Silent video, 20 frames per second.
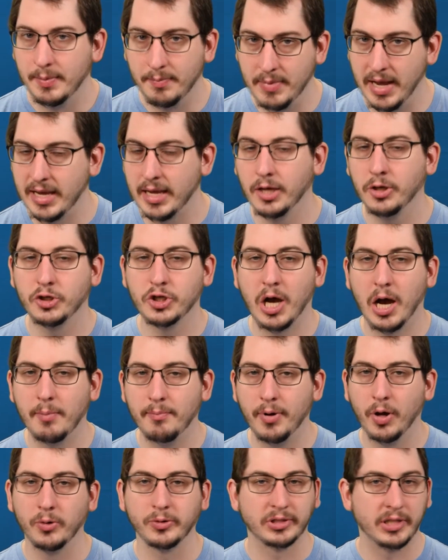making
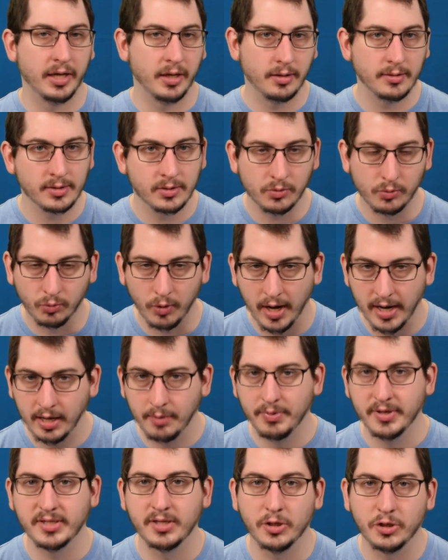job postings, writing
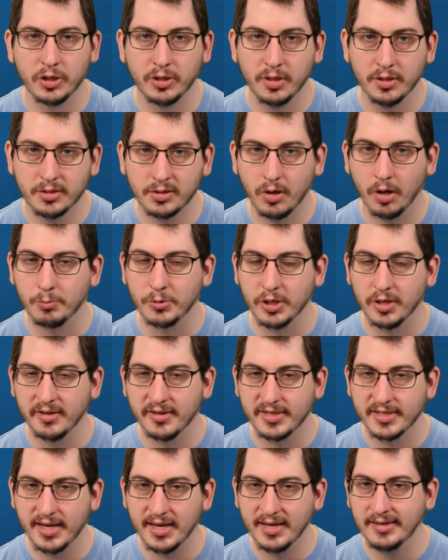position
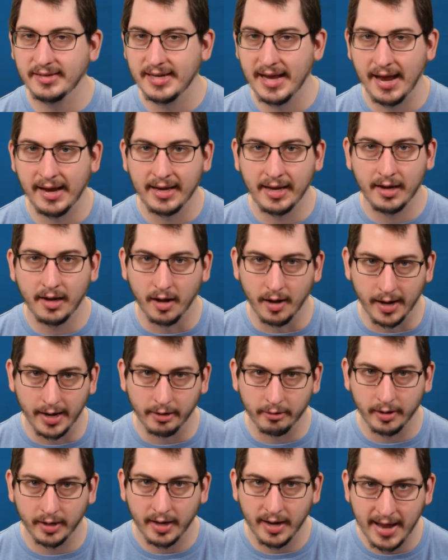descriptions, and taking
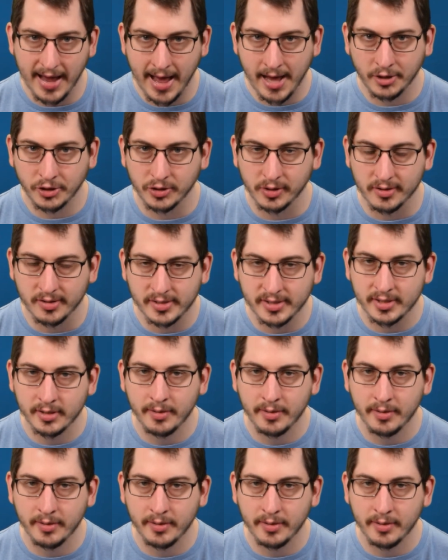hiring actions.